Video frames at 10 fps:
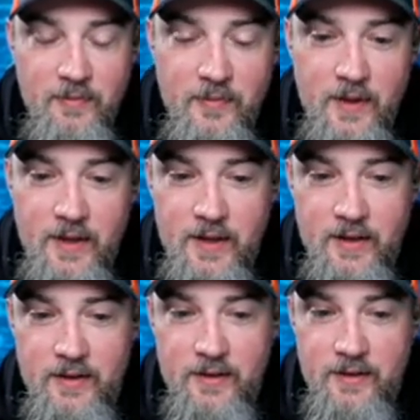
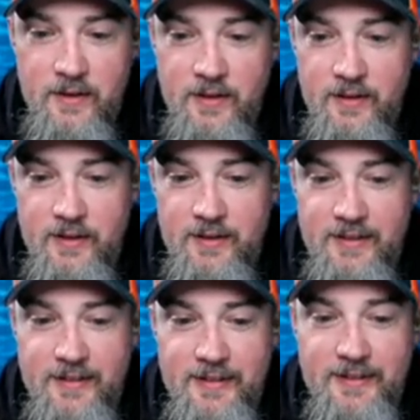
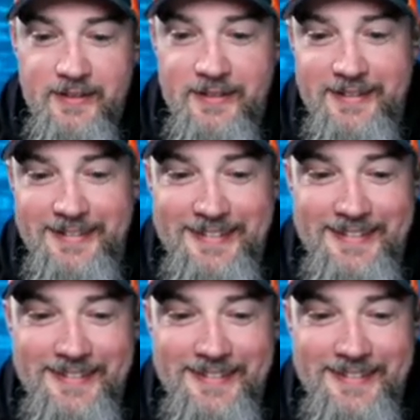[no speech]